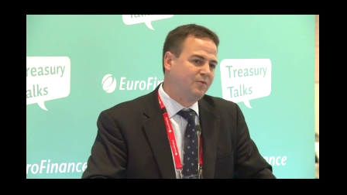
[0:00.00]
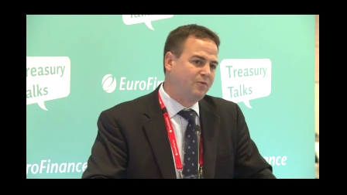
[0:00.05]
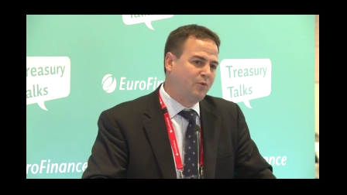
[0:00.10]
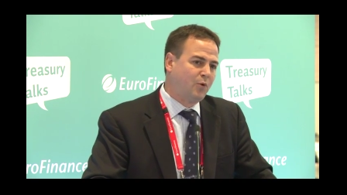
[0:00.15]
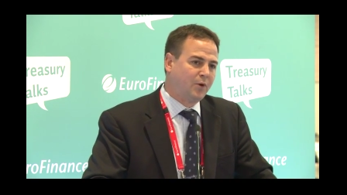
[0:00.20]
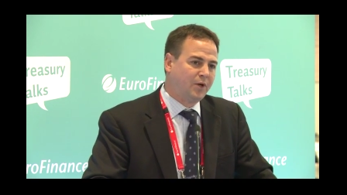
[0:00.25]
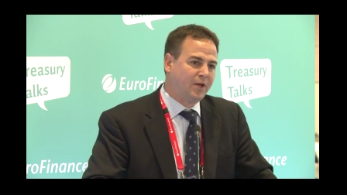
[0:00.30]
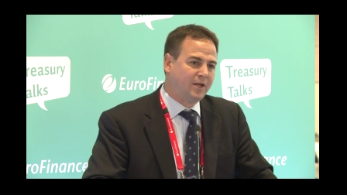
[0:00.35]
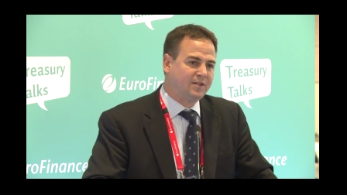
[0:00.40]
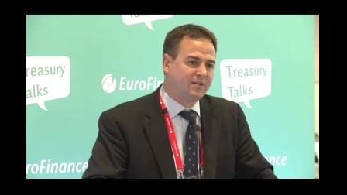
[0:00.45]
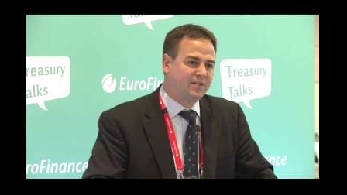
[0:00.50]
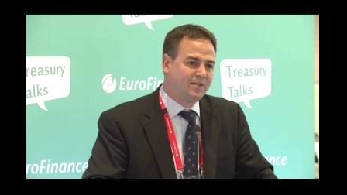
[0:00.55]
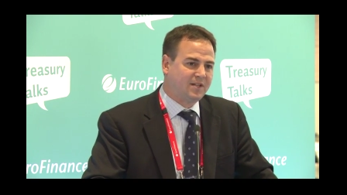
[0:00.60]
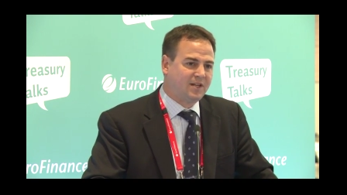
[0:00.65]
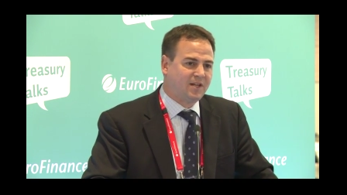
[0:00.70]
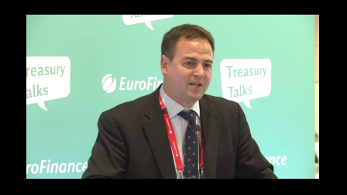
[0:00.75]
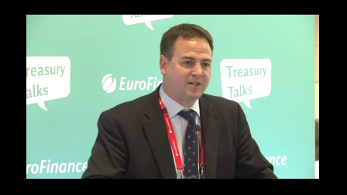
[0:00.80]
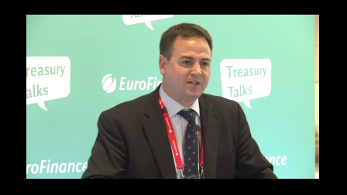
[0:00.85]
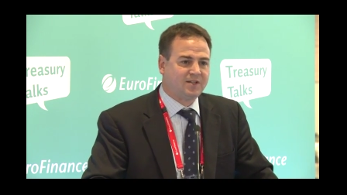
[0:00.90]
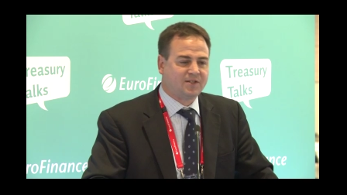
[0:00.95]
foreign
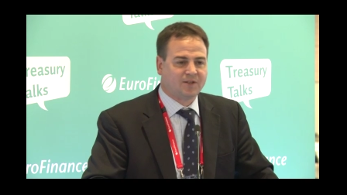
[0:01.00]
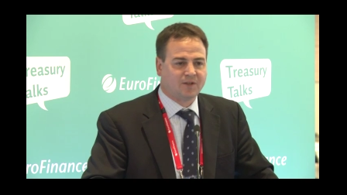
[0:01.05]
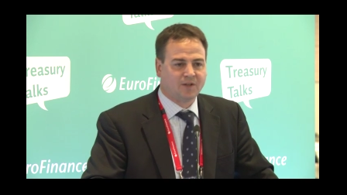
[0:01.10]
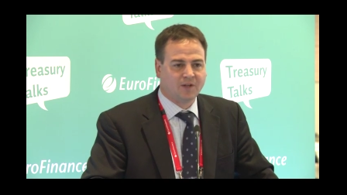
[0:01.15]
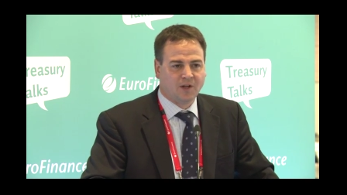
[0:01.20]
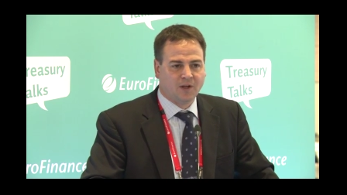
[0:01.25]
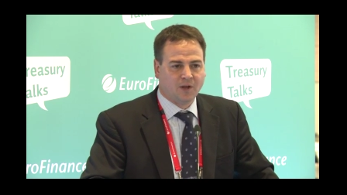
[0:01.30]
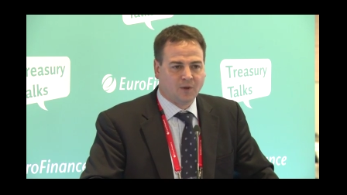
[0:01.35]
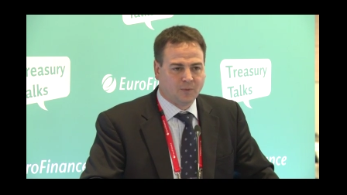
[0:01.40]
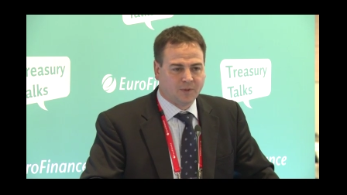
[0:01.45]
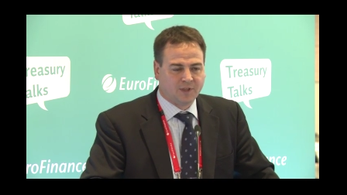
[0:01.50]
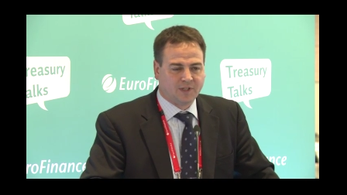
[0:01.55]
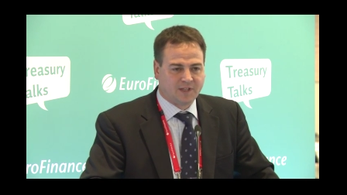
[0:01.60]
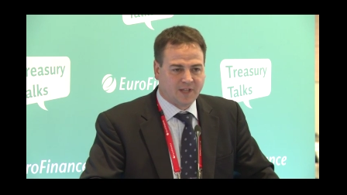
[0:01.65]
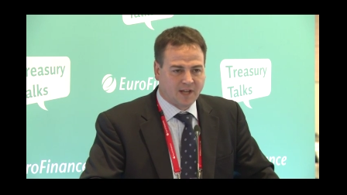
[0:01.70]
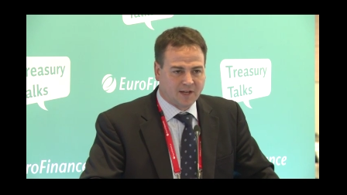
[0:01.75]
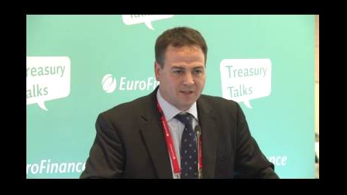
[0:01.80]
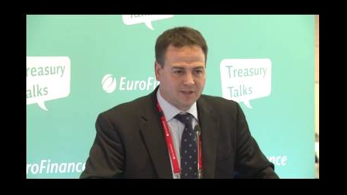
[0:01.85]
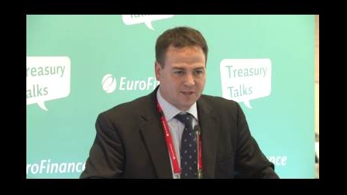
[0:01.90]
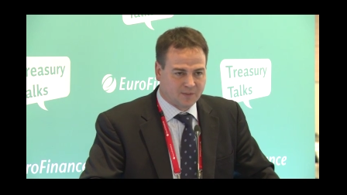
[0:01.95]
entities with
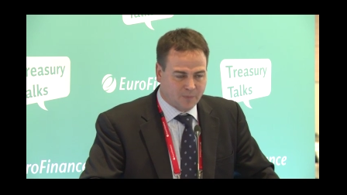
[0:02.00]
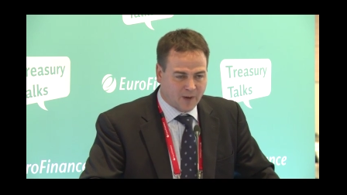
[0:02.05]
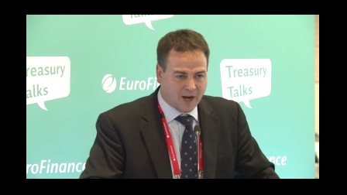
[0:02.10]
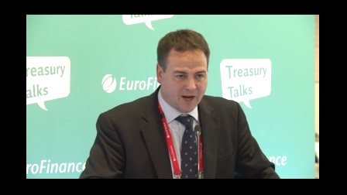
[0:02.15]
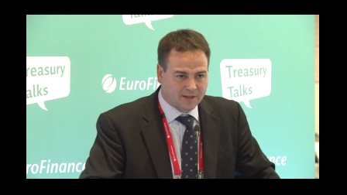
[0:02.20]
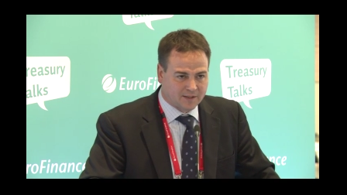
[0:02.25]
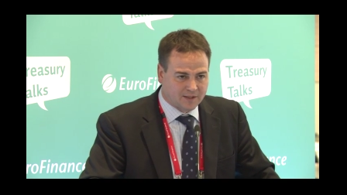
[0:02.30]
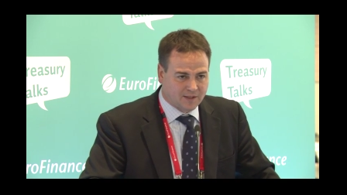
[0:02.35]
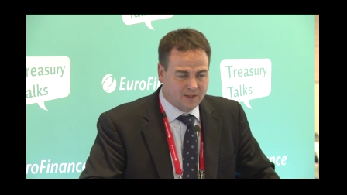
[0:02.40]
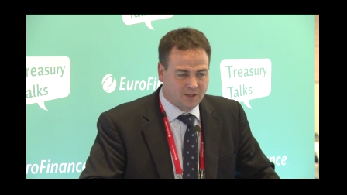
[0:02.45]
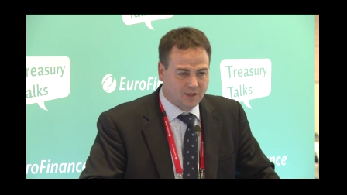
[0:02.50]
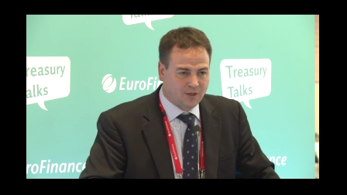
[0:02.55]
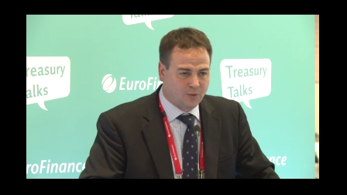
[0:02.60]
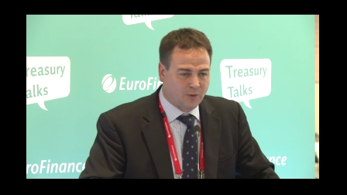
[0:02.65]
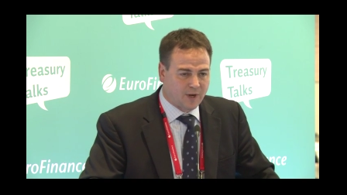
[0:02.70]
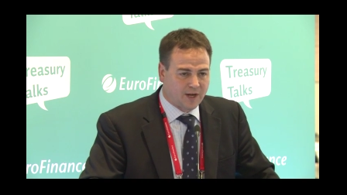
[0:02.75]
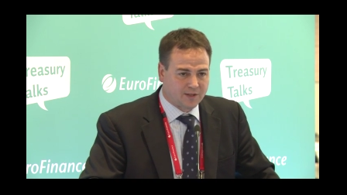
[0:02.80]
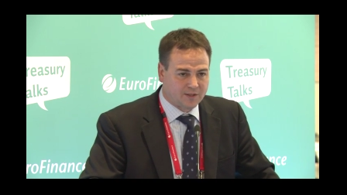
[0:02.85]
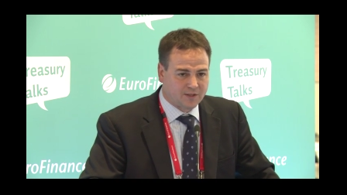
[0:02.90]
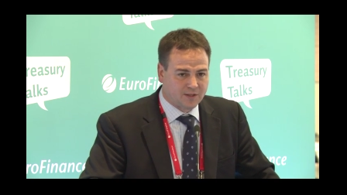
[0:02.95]
debts back to the
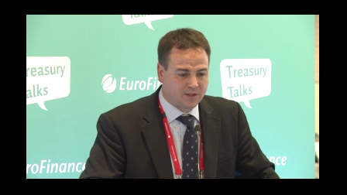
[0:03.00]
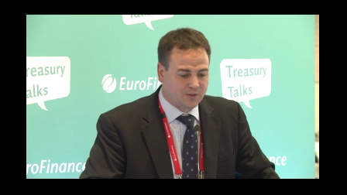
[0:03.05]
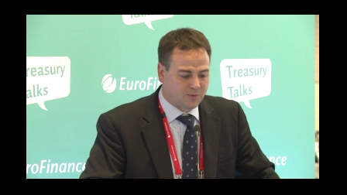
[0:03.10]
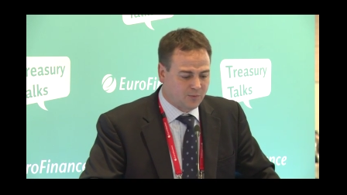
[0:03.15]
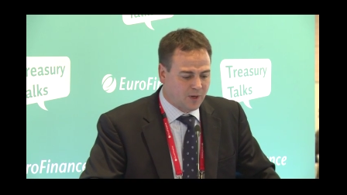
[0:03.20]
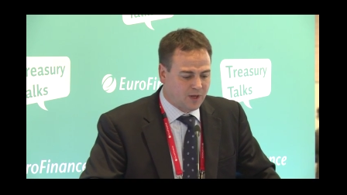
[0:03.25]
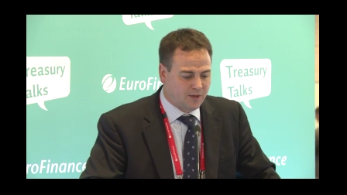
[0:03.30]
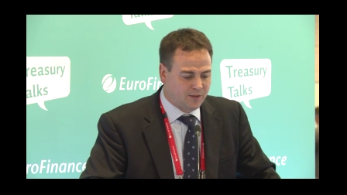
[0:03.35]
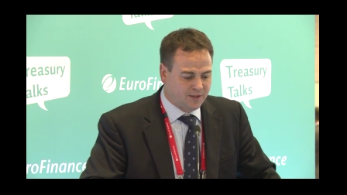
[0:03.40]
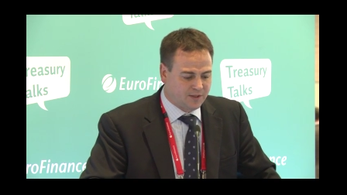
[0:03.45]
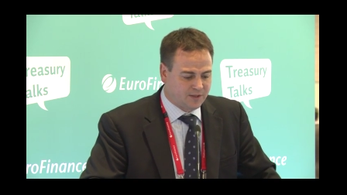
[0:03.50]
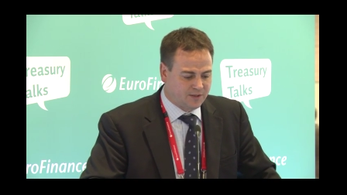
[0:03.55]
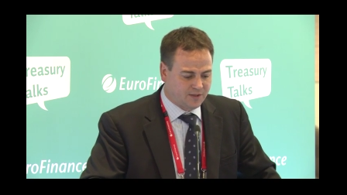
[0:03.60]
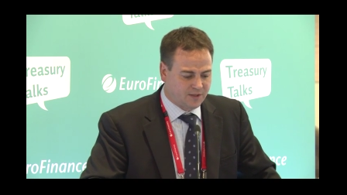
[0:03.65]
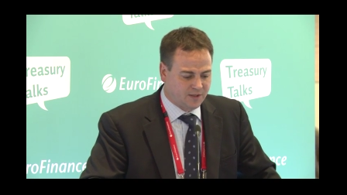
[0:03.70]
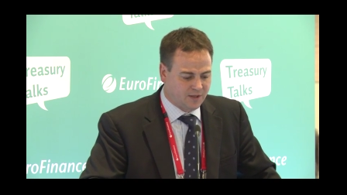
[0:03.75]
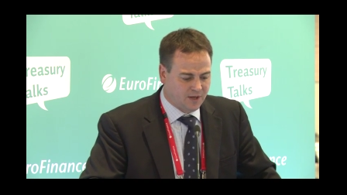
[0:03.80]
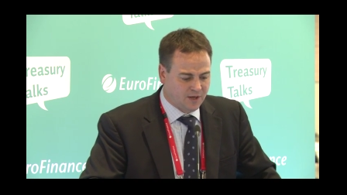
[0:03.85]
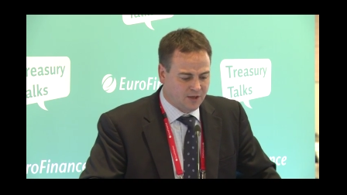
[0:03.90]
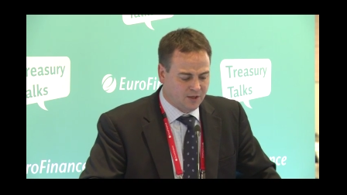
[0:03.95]
U.S. as well
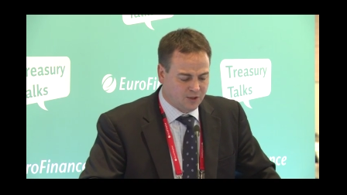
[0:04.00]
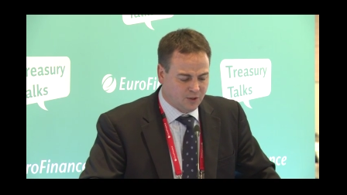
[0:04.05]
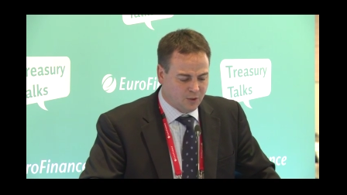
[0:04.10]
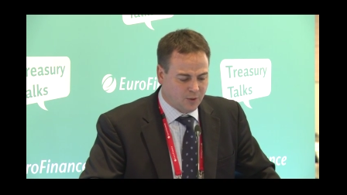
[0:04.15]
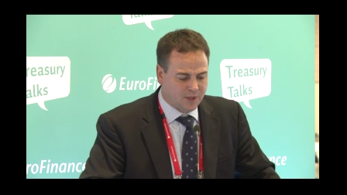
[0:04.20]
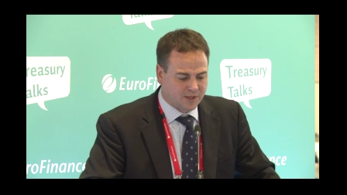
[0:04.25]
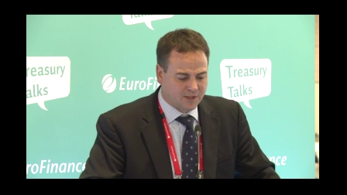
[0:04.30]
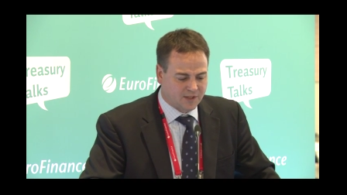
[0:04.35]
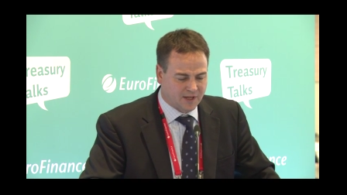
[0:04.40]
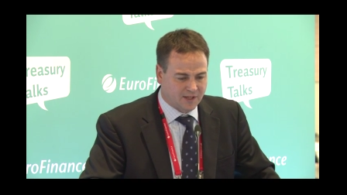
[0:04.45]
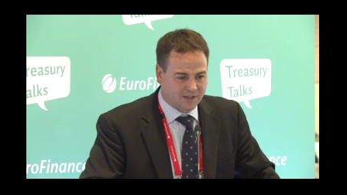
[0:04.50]
as U.S.